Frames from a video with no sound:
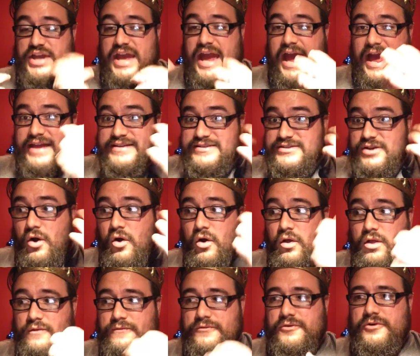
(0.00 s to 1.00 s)
has
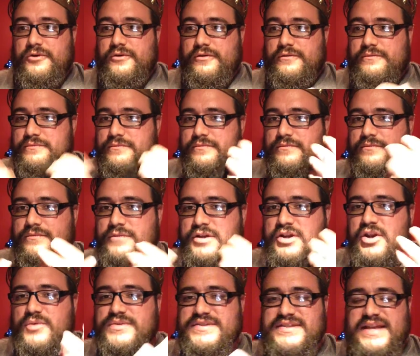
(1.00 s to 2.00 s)
all of her,
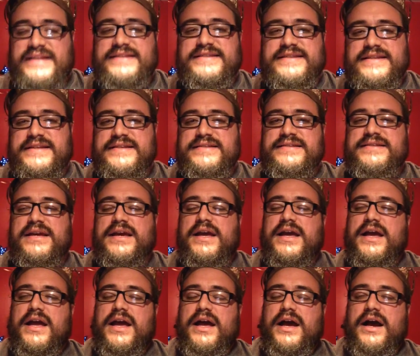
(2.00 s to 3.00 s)
senses,
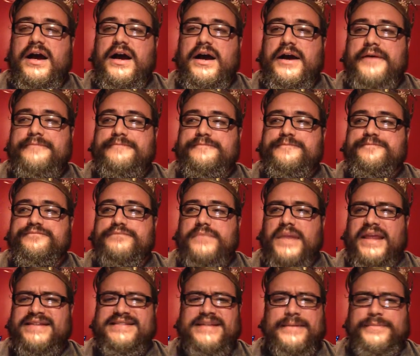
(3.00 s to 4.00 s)

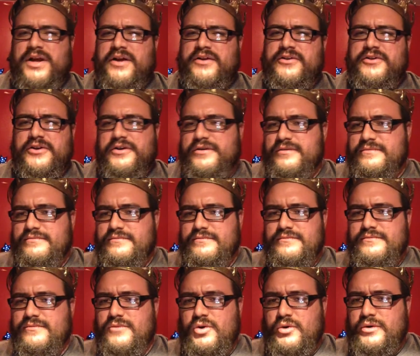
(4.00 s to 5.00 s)
except hunger,
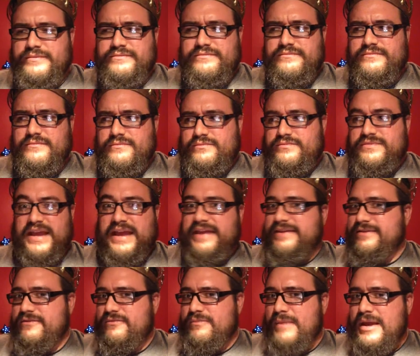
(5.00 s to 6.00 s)
or
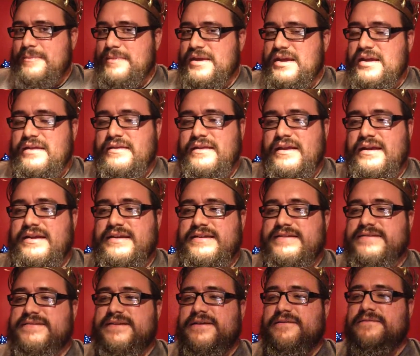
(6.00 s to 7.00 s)
taste, maybe, and that kind
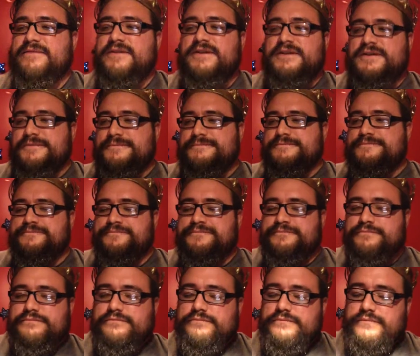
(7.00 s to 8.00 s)
of stuff.
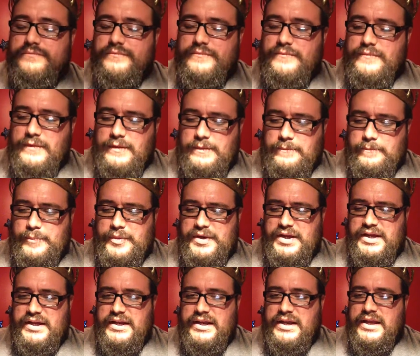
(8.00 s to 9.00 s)

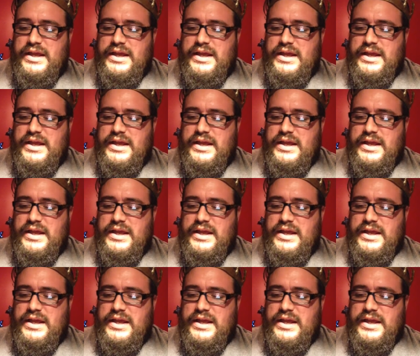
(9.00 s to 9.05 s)
But,